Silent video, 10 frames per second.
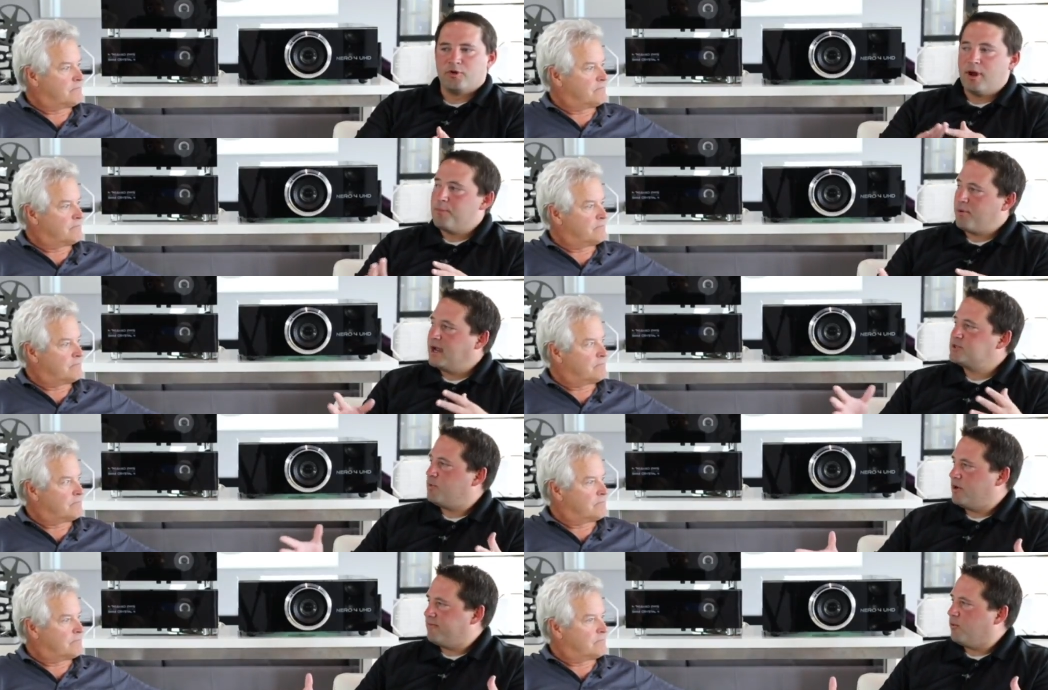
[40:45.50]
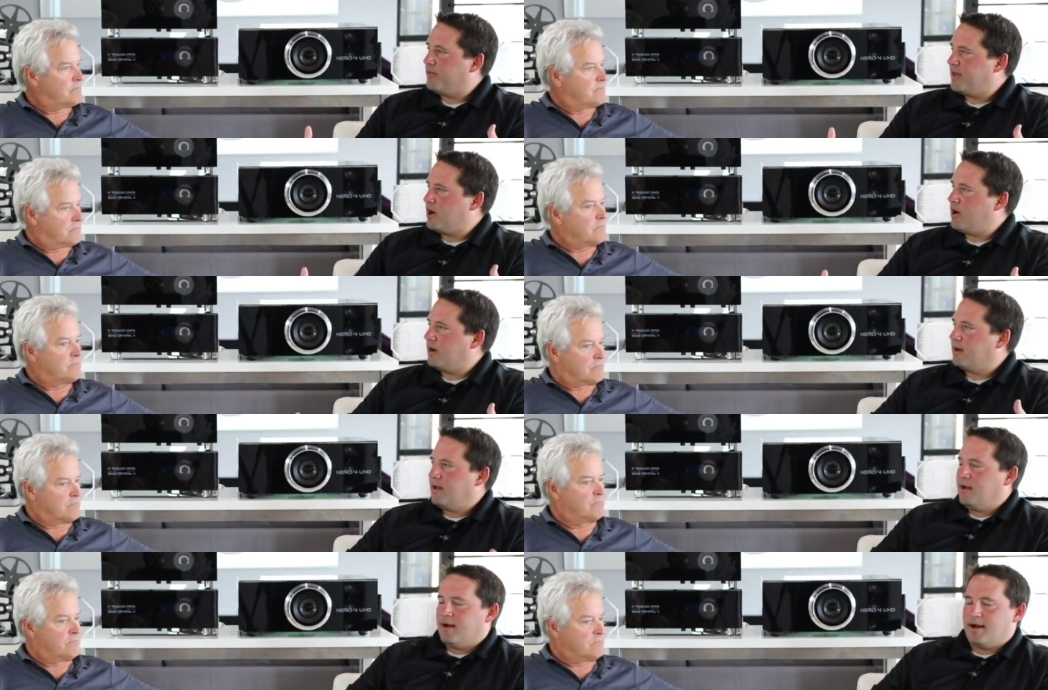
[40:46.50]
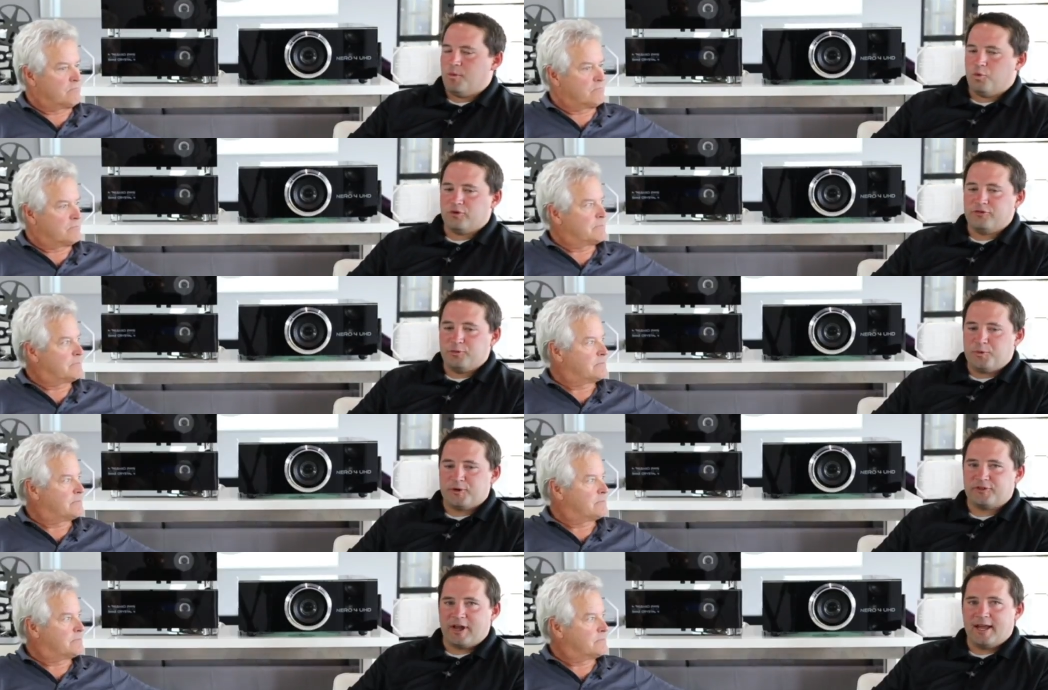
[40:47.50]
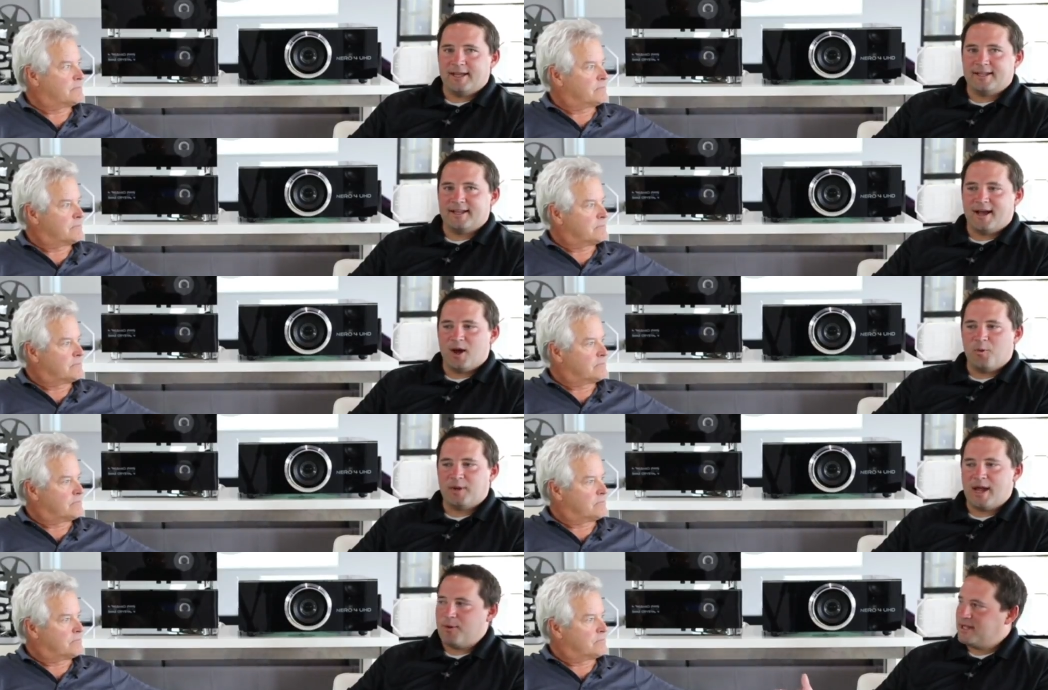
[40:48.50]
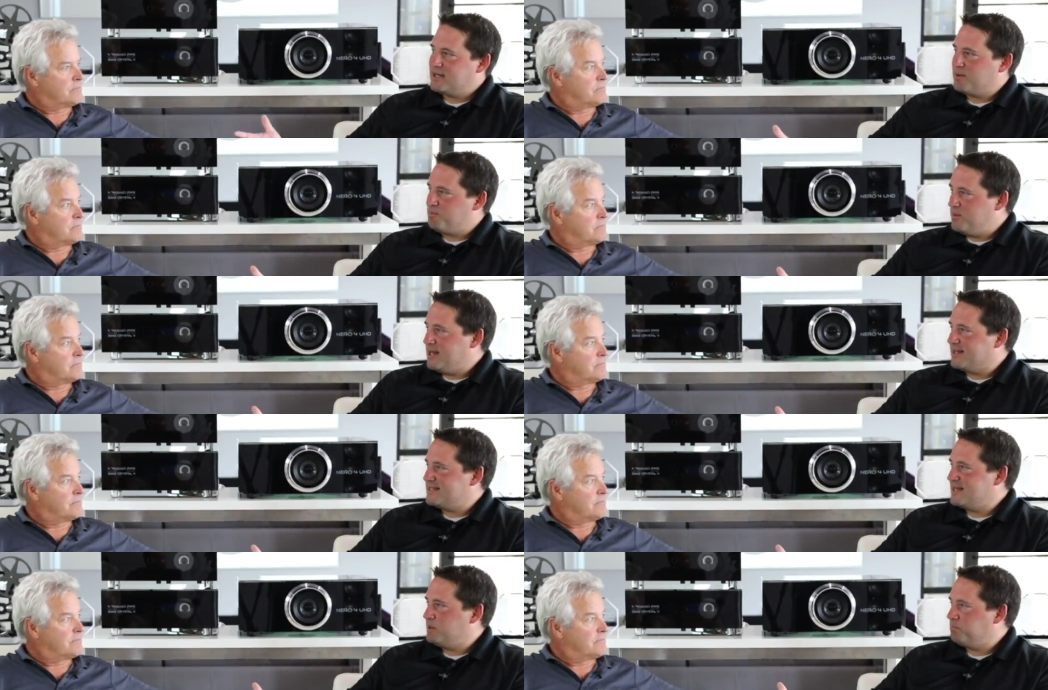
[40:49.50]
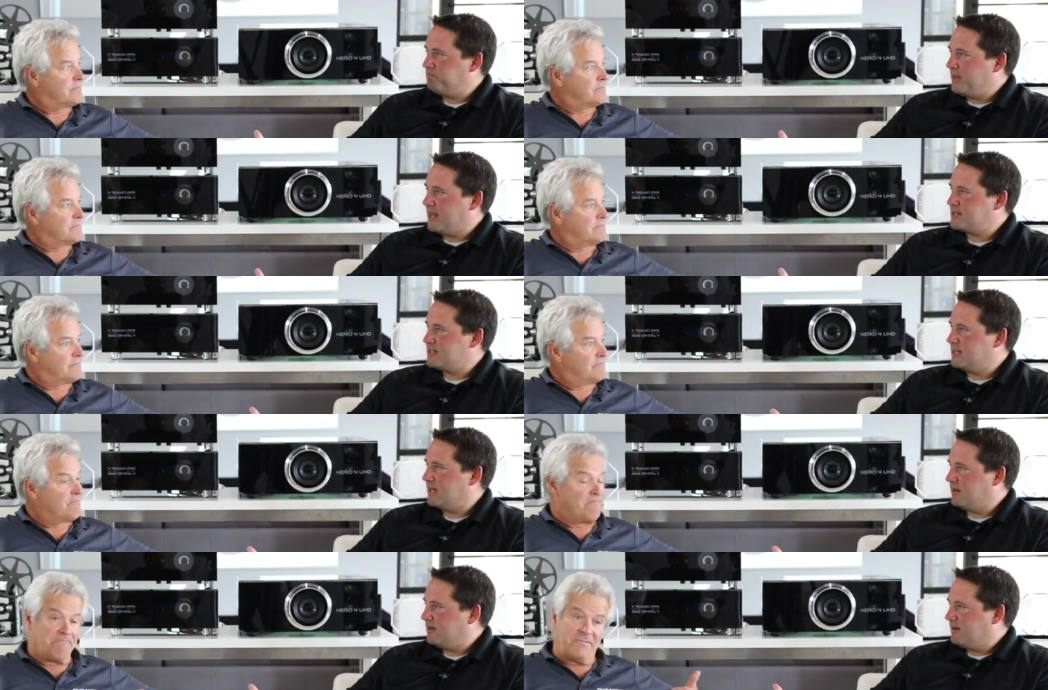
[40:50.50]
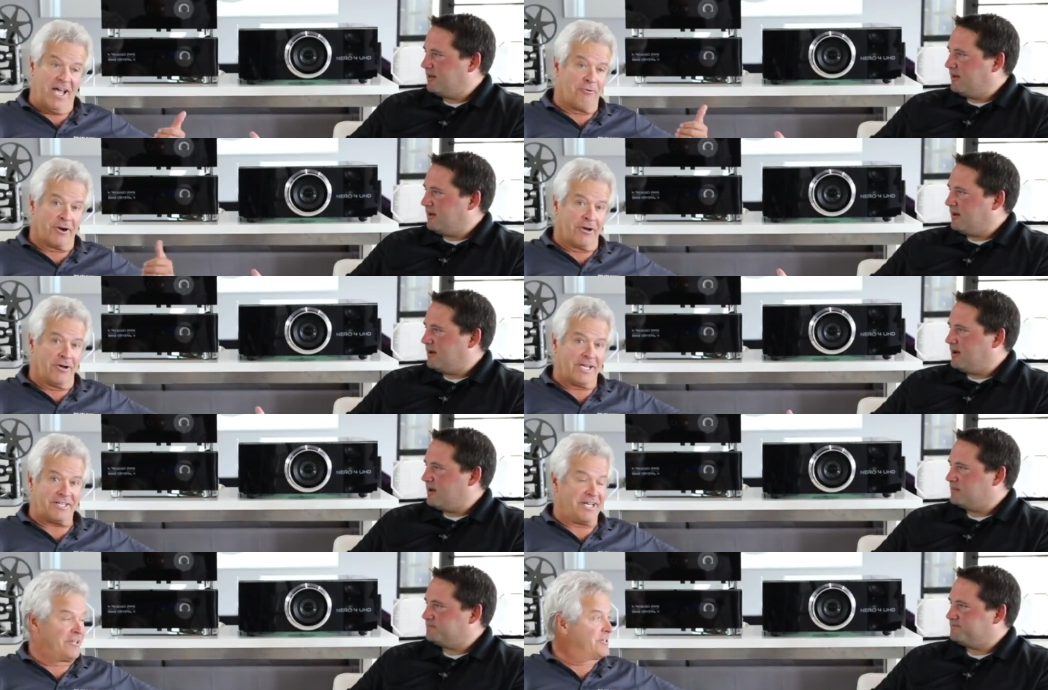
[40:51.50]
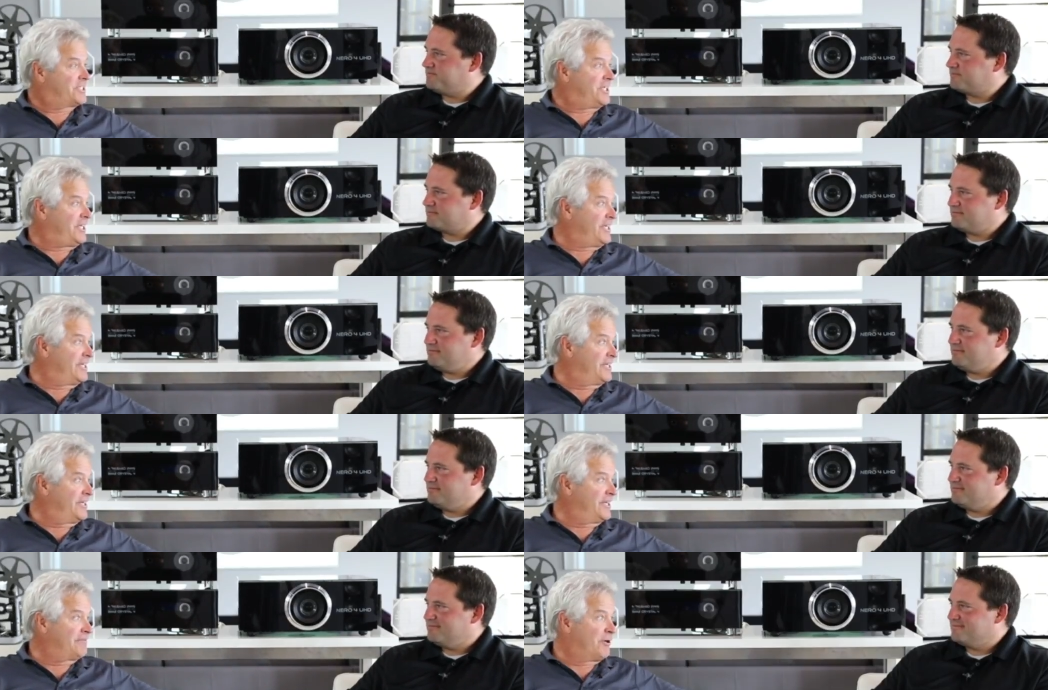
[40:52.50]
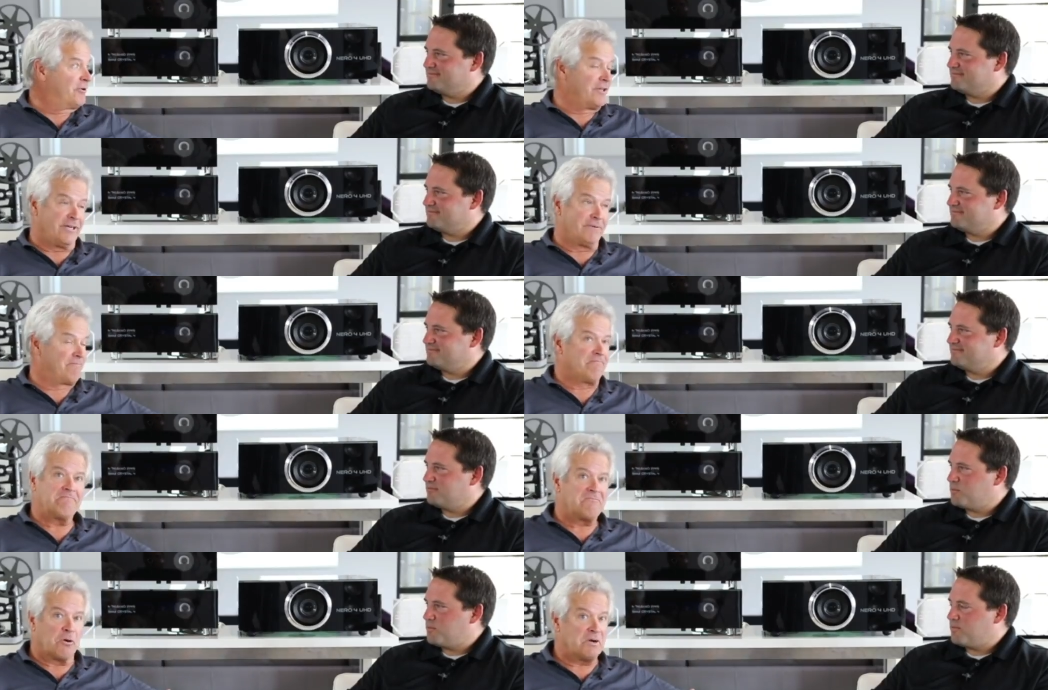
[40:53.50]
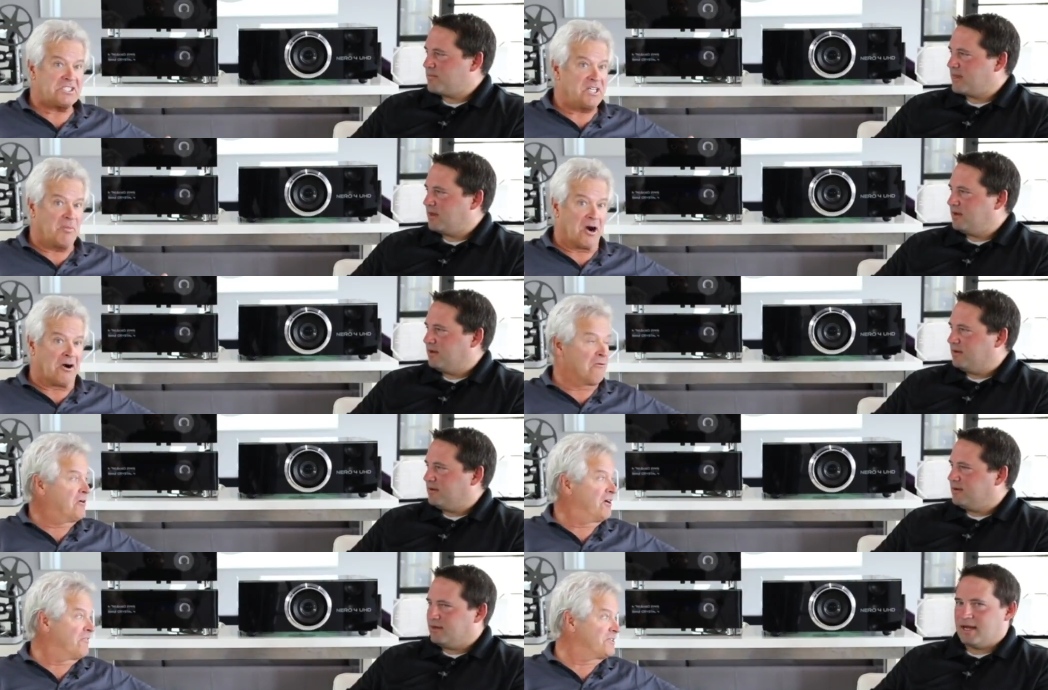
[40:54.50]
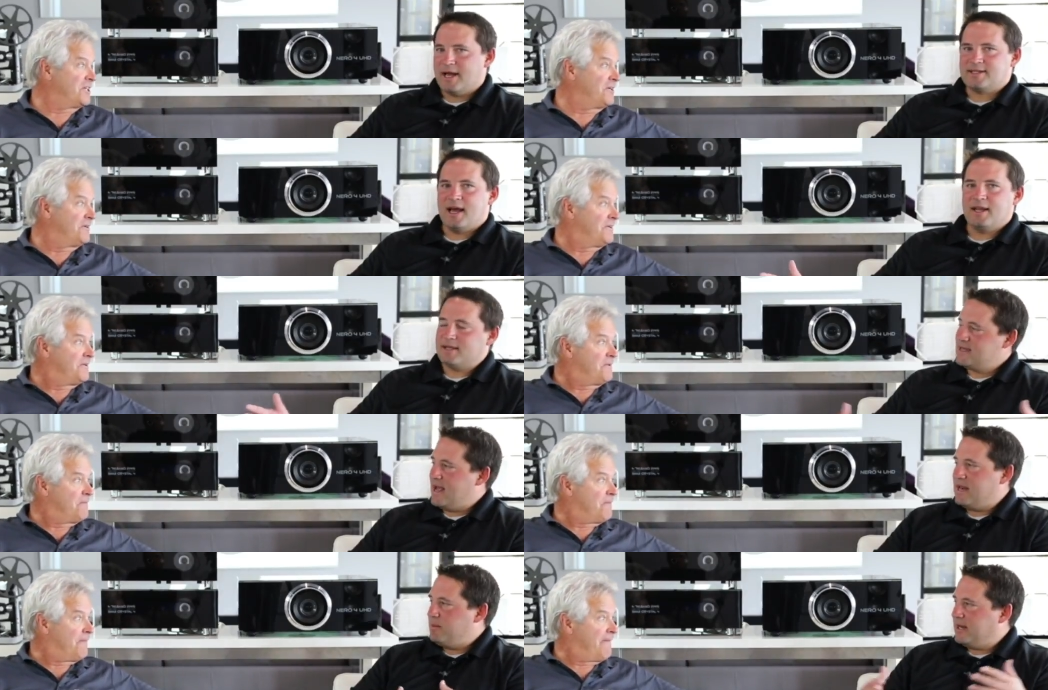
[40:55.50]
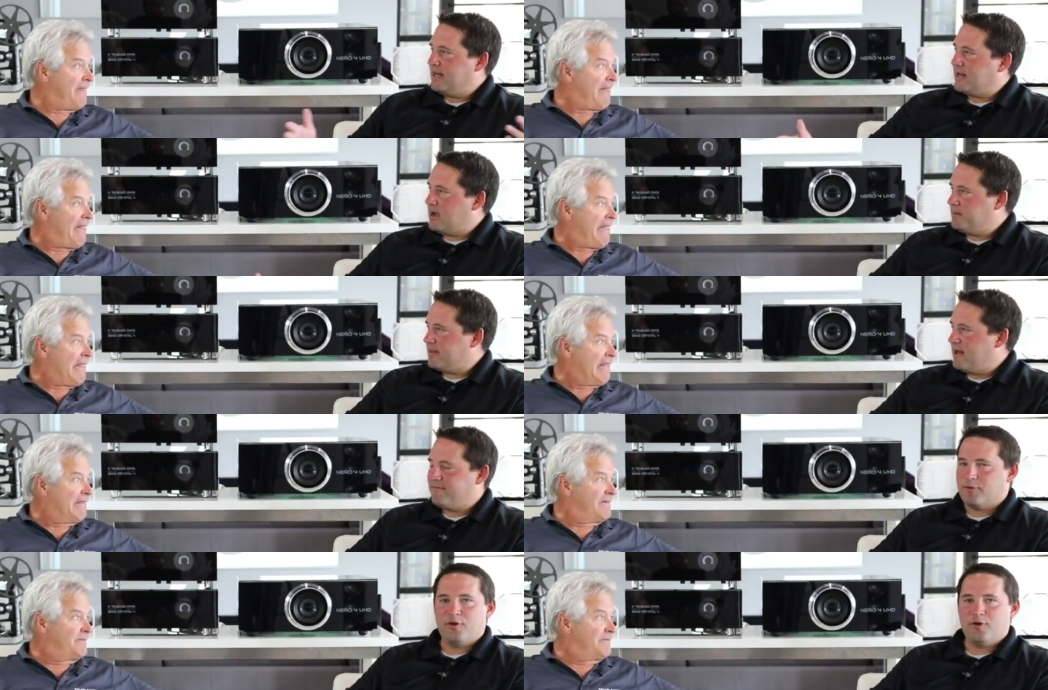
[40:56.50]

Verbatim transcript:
Speaker 1: great price point for what they are. Mm -hmm. we're super excited. Uh, we can't wait to meet the team at CEDIA.
Speaker 2: Yeah, we're going to all get um, together at CEDIA and then go to the the whiskey bar or whatever. Yeah, so. is
Speaker 1: that is that anybody can come to that? For